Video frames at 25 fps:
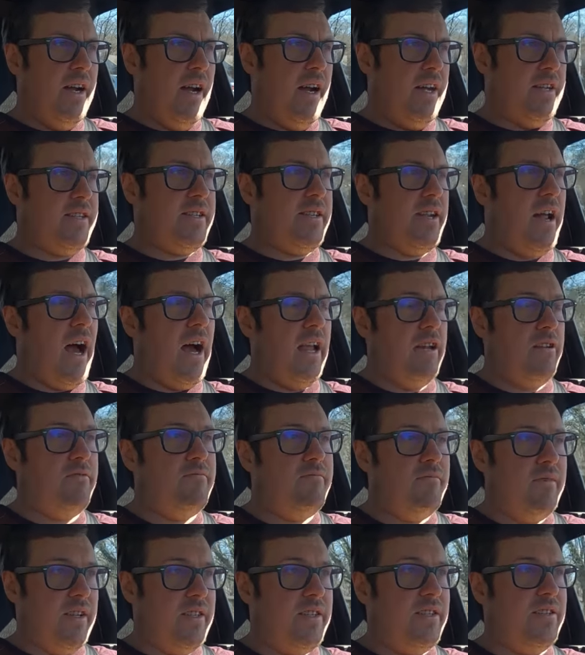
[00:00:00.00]
It's not,
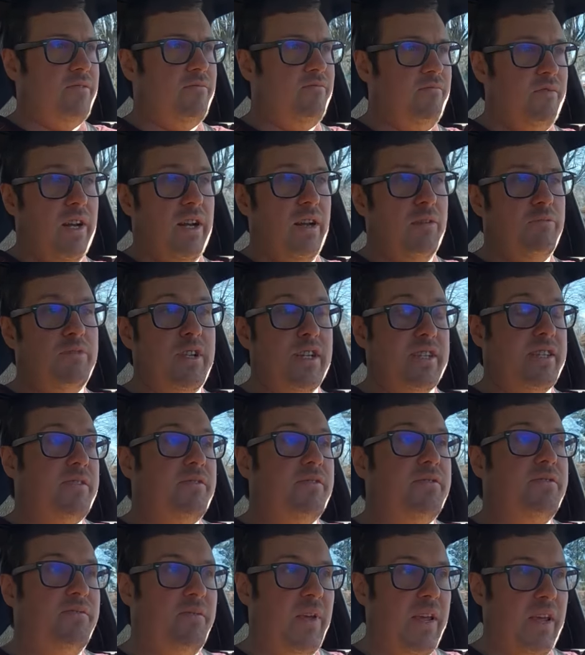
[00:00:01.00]
it's, you know,
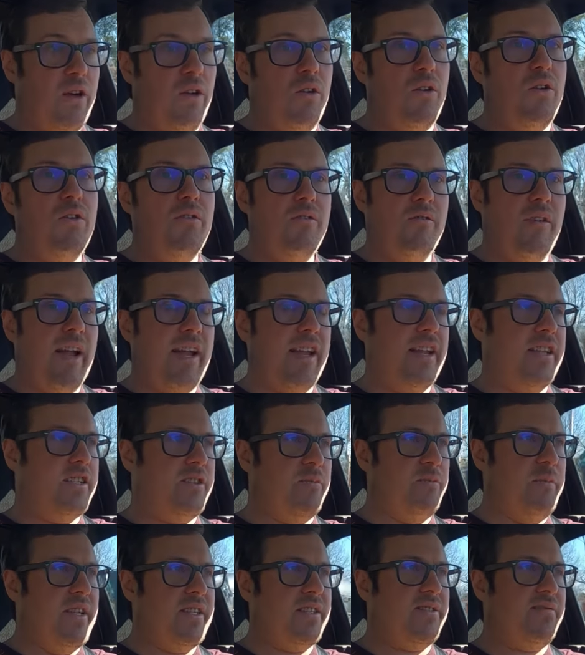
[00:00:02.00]
doesn't feel like
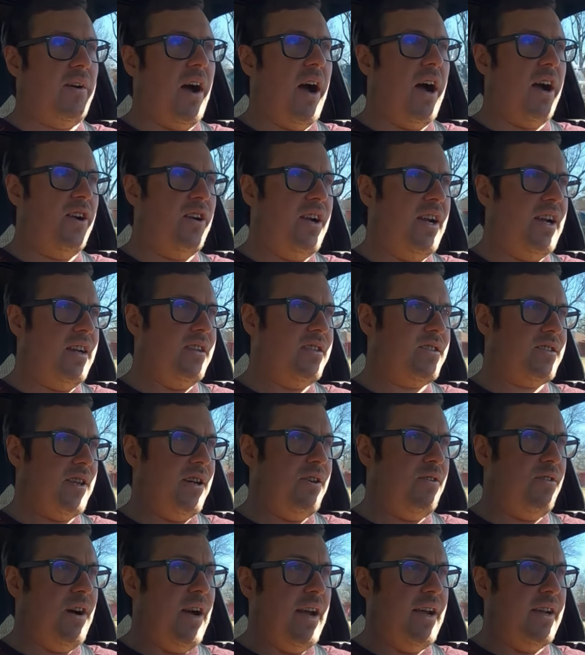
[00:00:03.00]
it's misfiring.
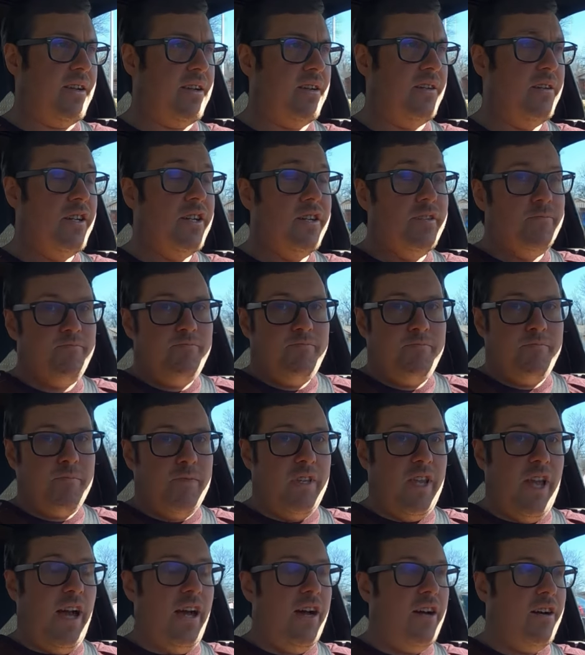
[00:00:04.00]
So like,
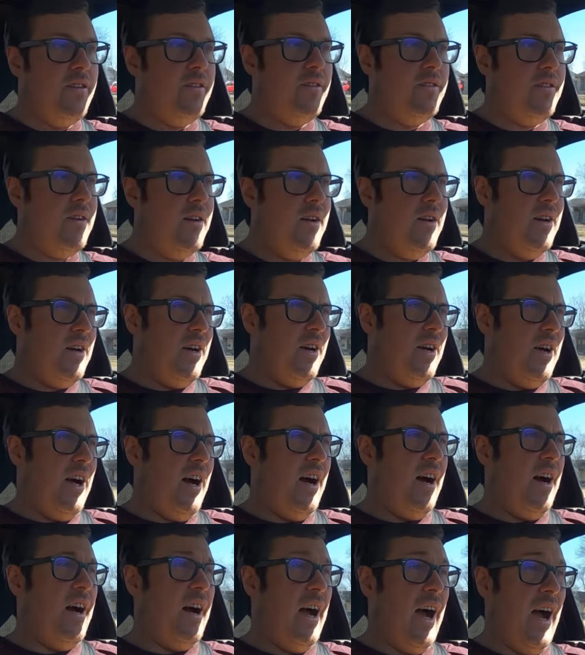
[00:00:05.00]
yeah,
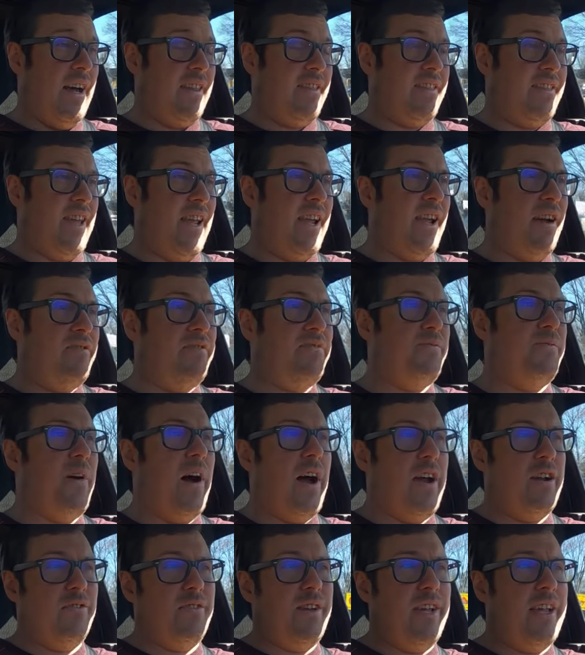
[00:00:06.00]
I think I've
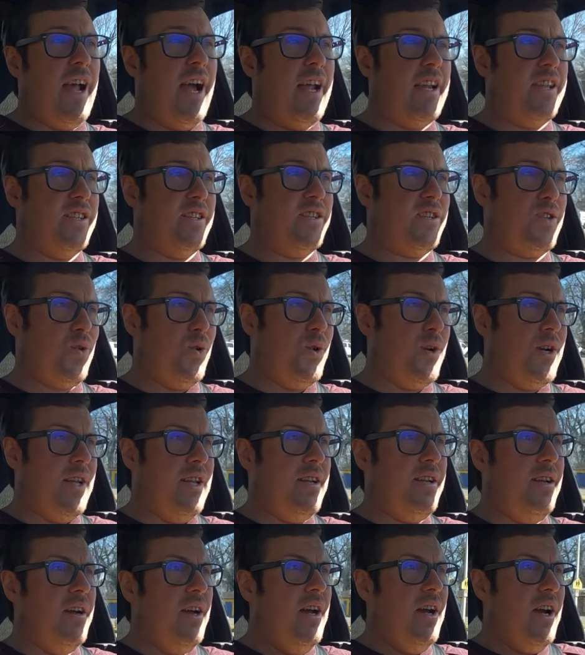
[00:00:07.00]
finally got it
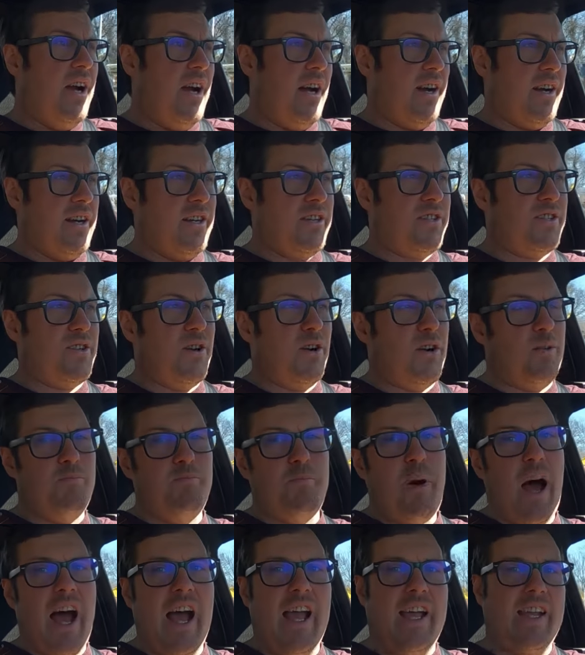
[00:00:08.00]
sorted. We're gonna start
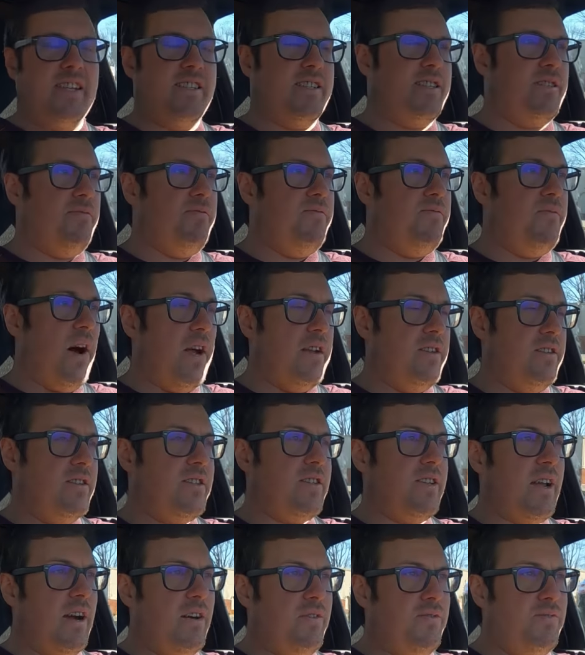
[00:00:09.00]
buying some fun
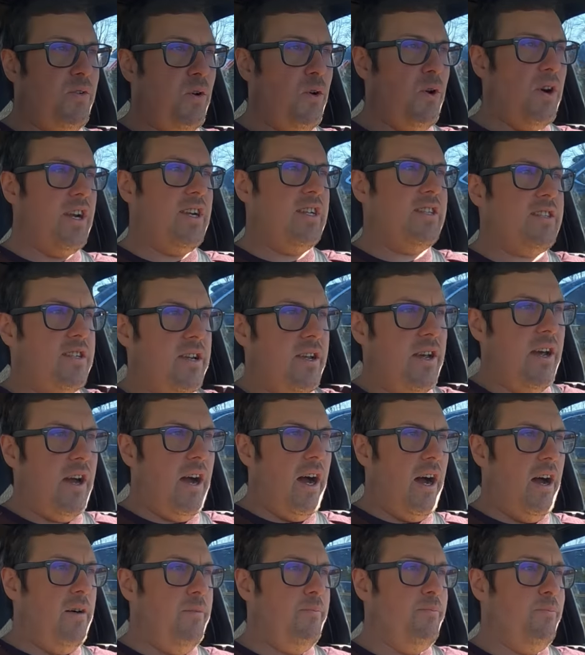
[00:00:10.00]
stuff for it.
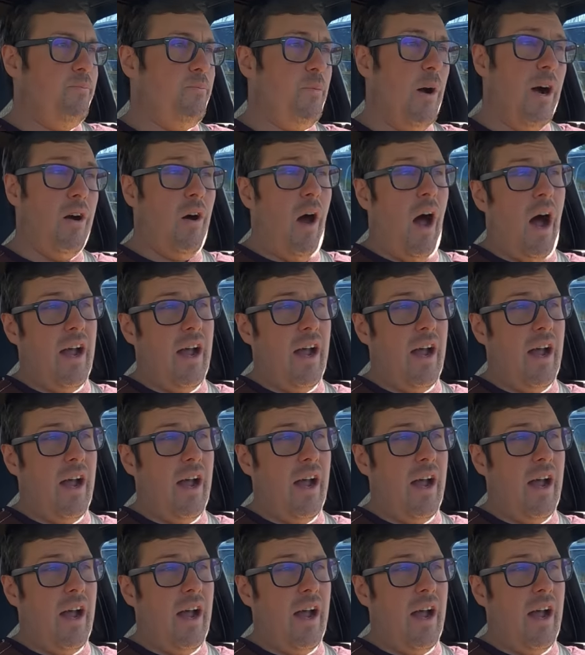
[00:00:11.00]
Well,